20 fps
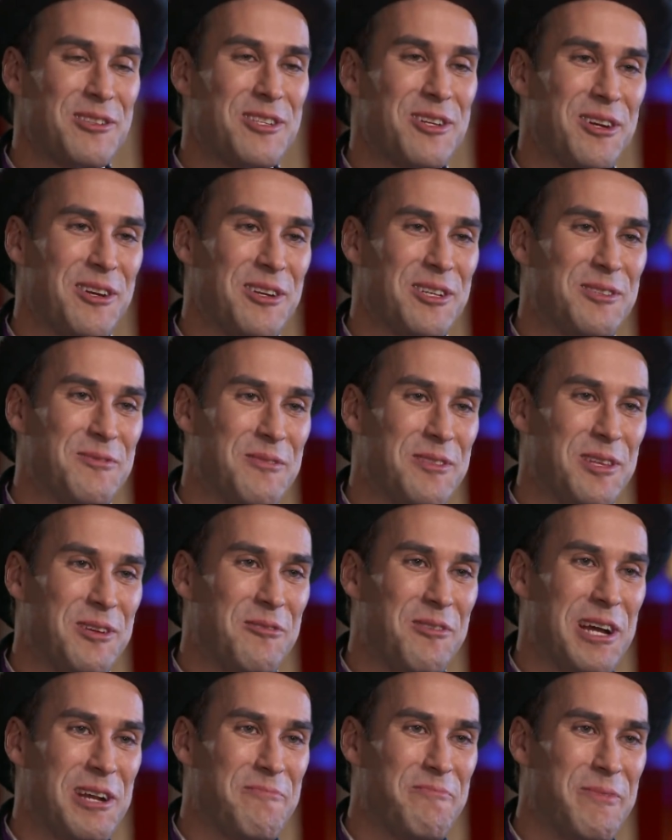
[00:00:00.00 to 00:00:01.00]
circus for the
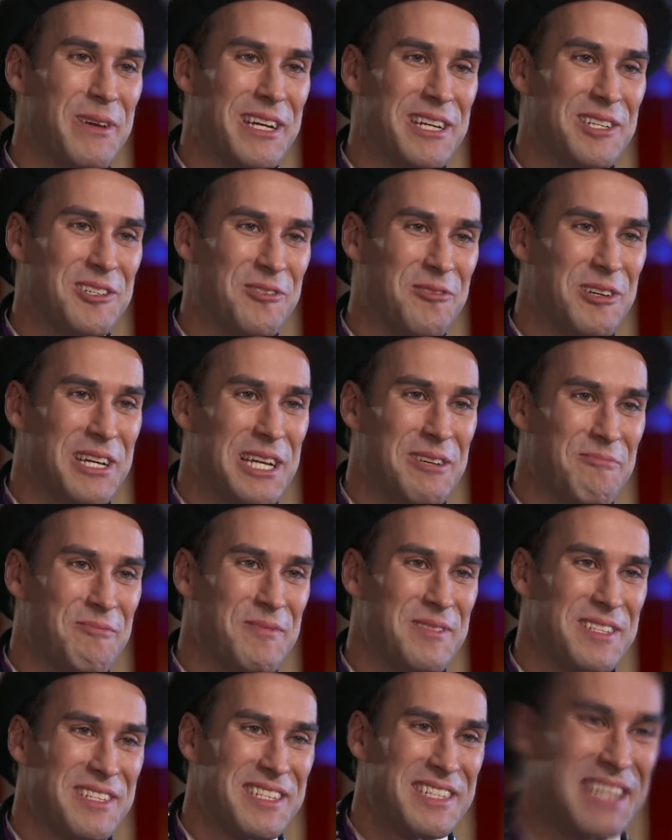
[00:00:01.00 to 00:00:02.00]
great big
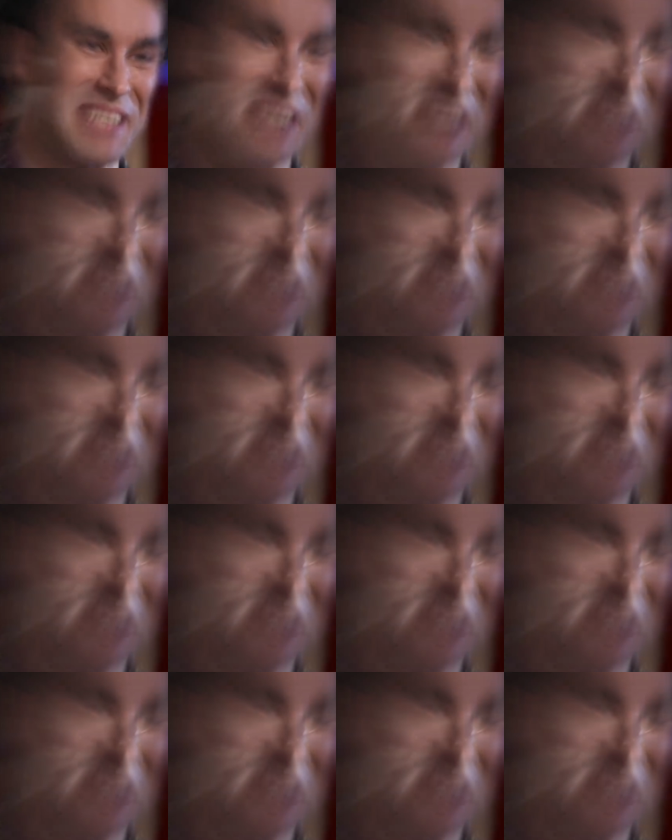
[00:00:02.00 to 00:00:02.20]
dreams.